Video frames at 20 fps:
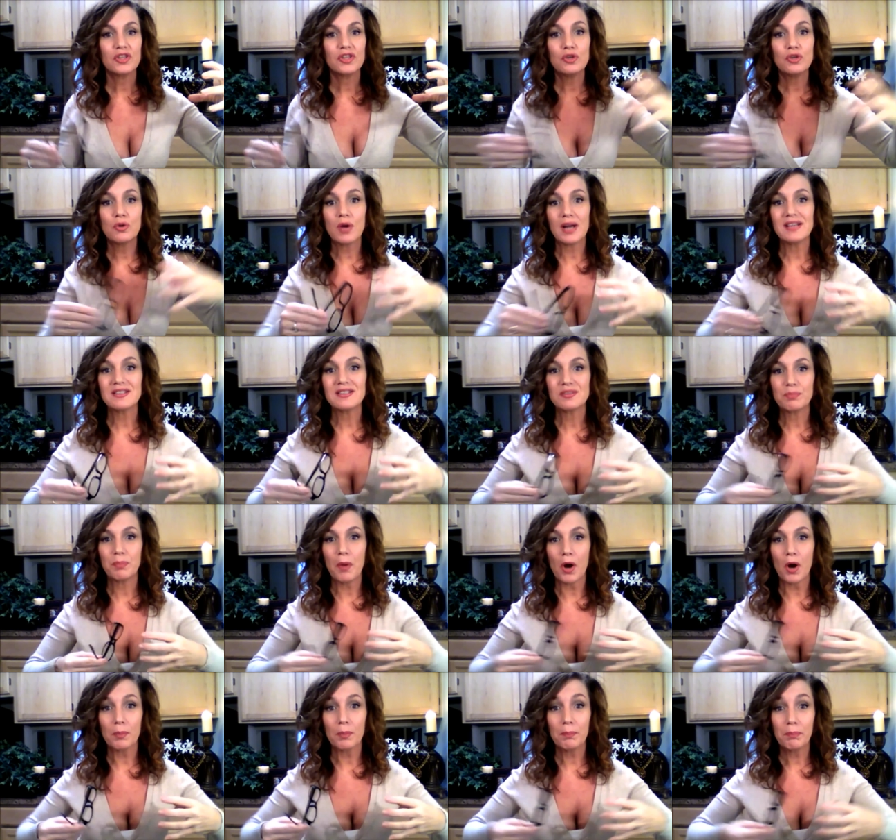you guys
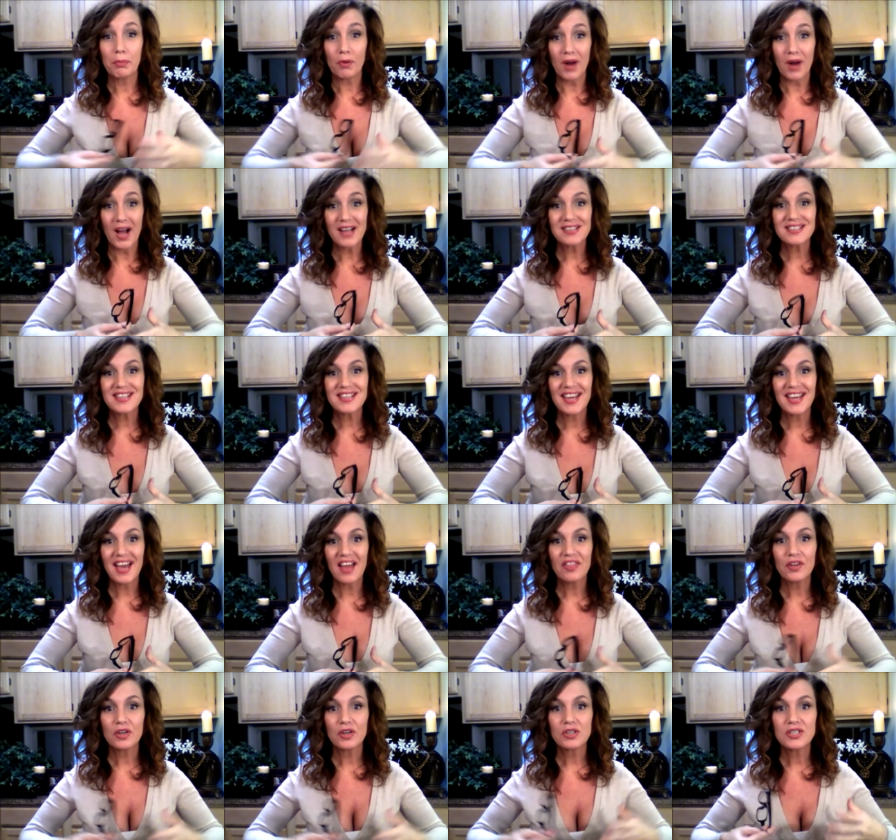are brought
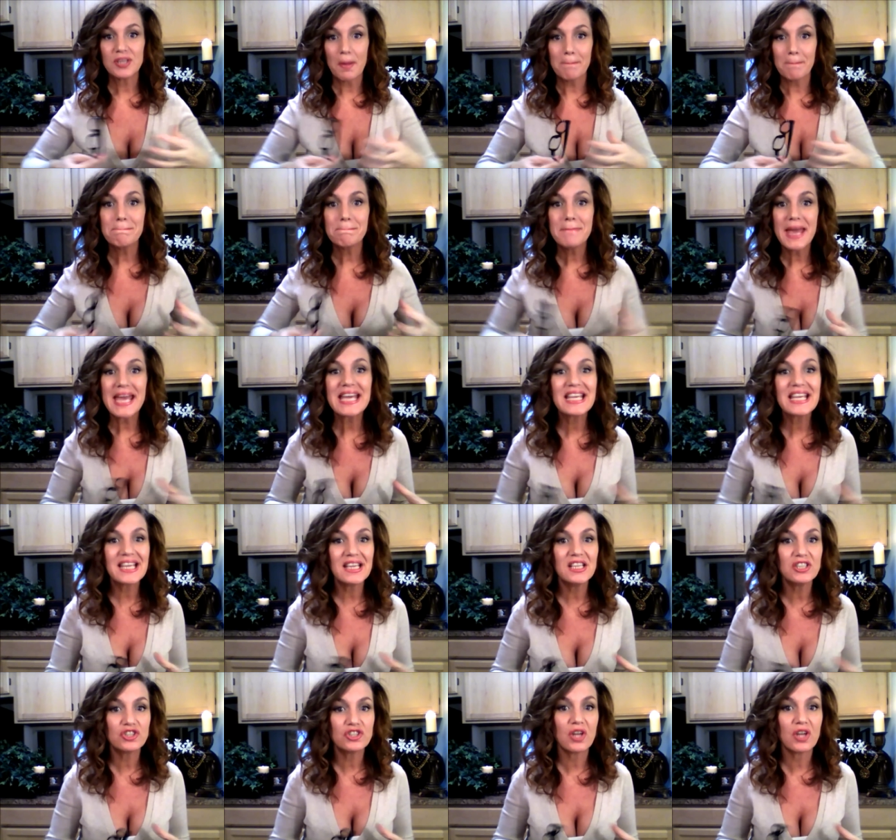together to make
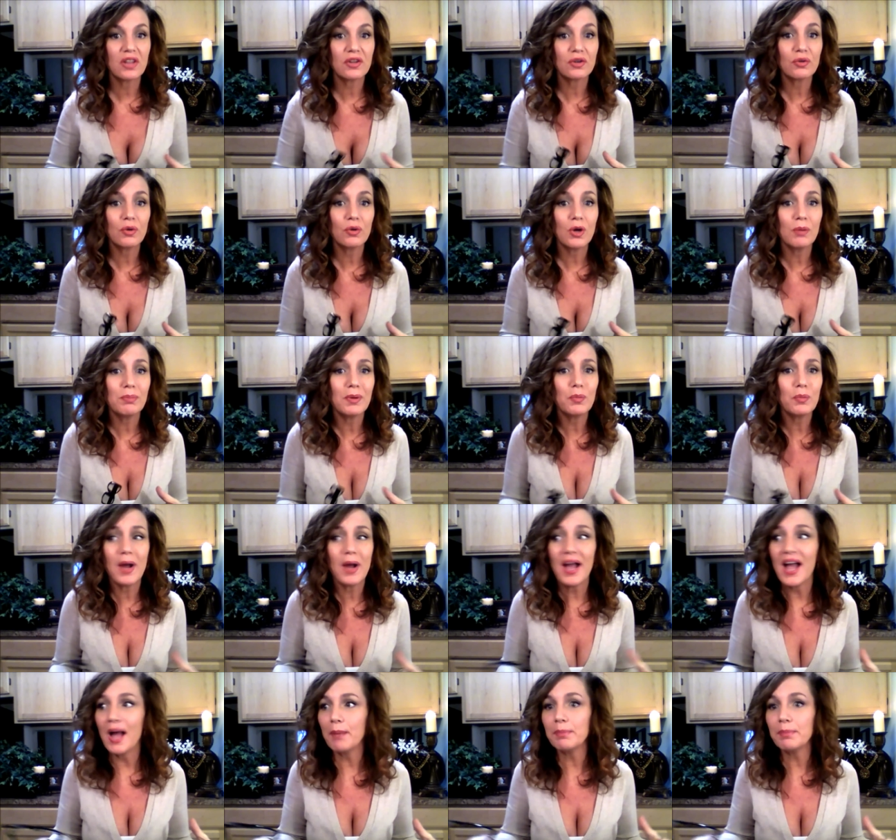each other grow. But
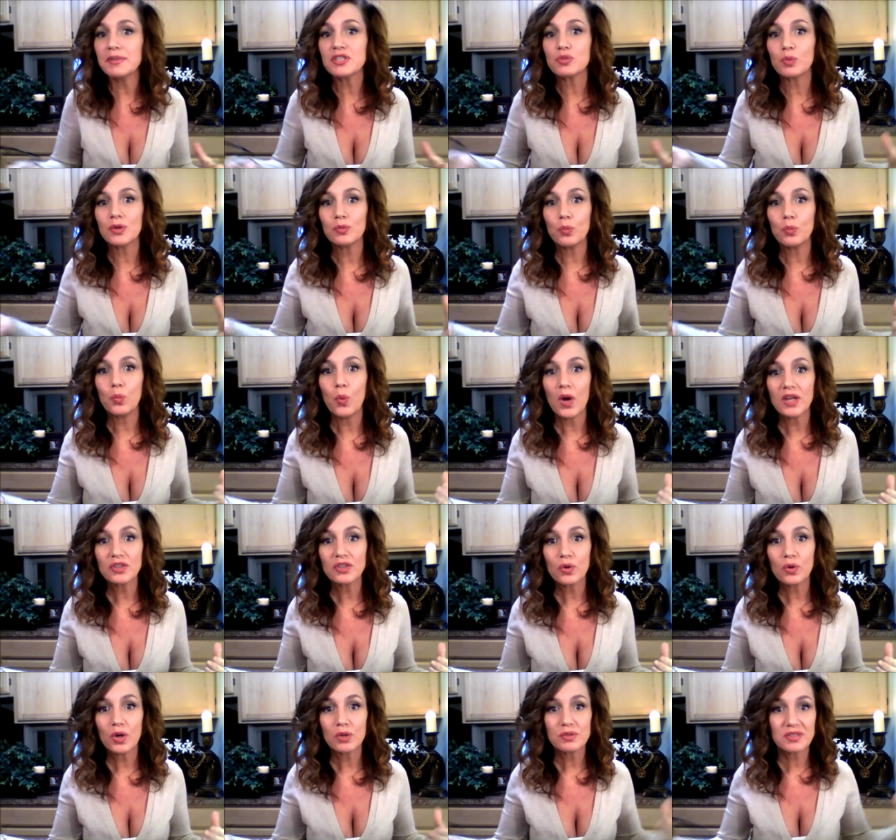what happens when
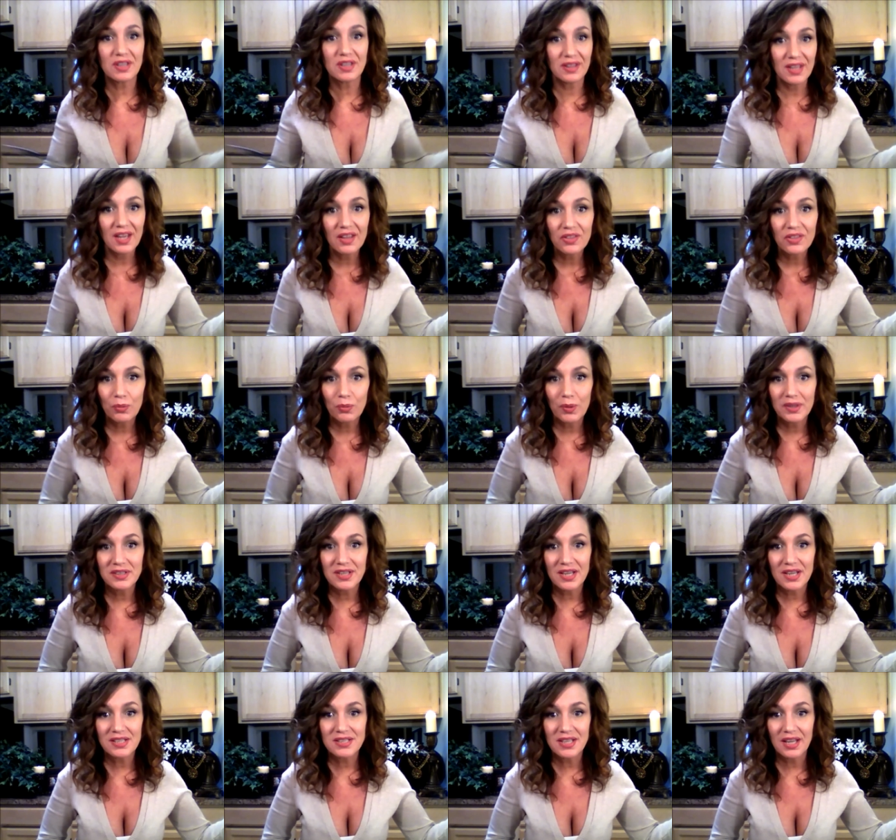one grows and the other
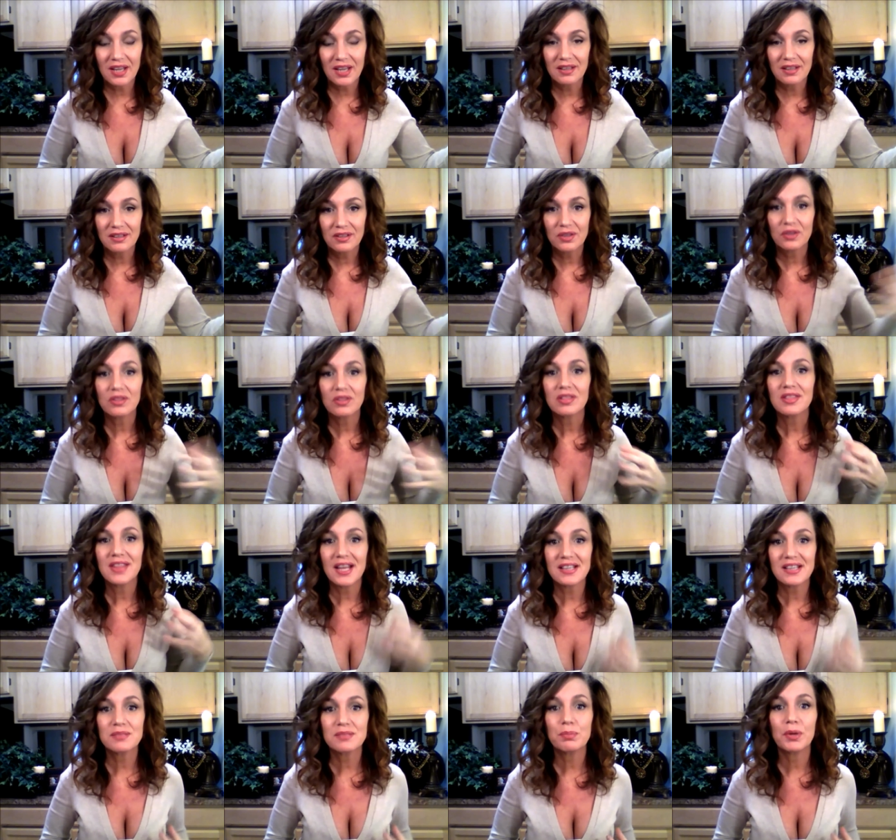one doesn't?
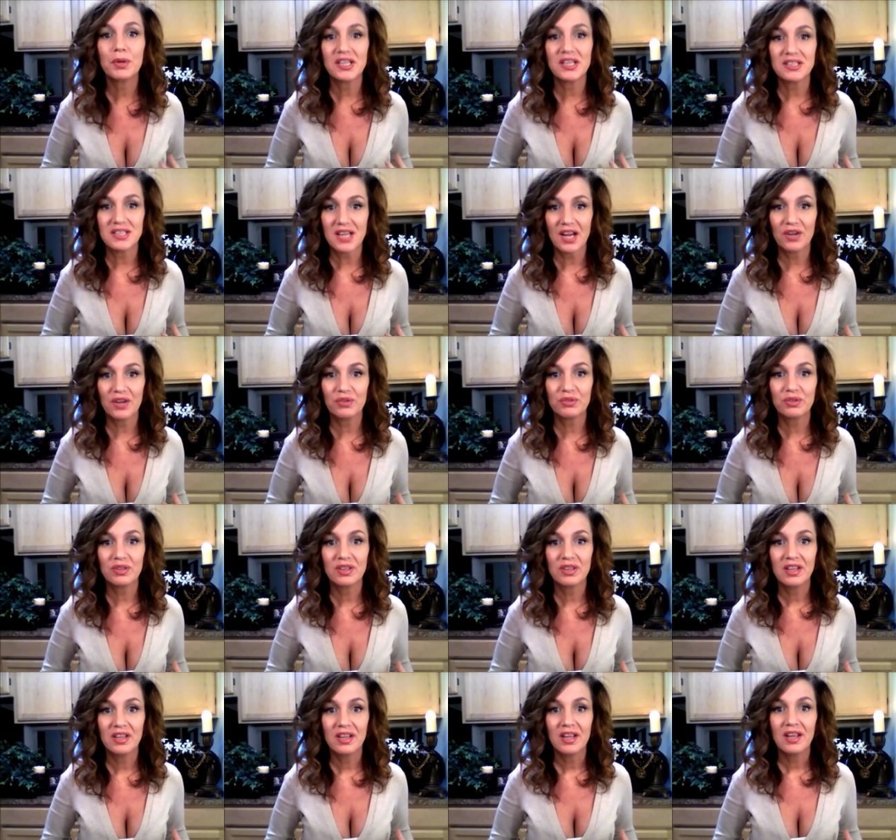That's breakdown.
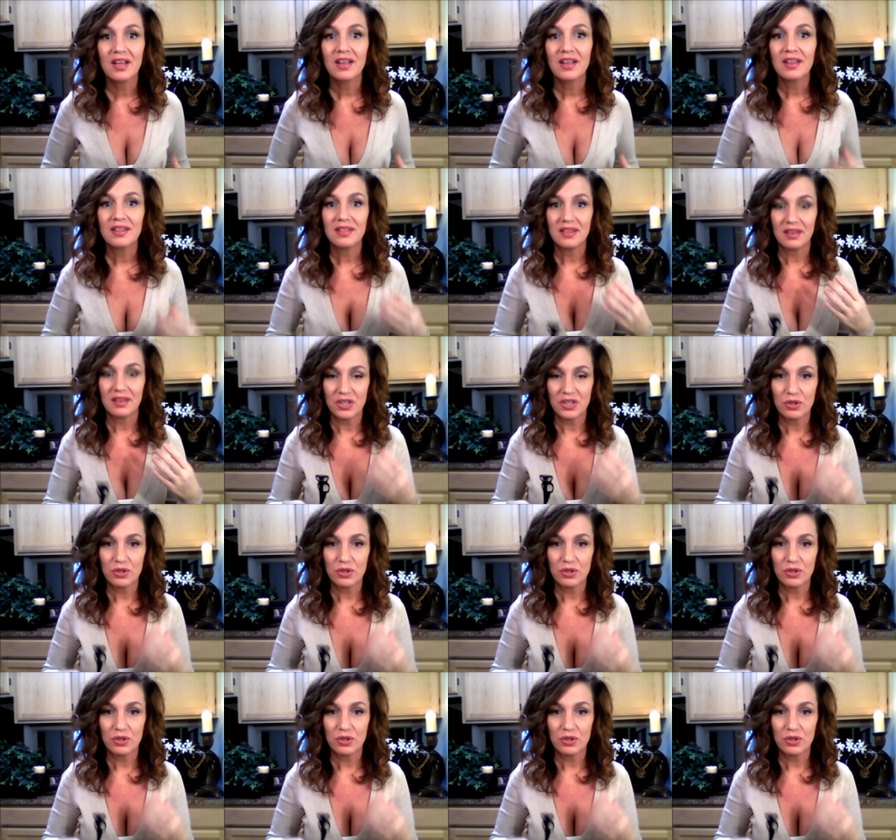The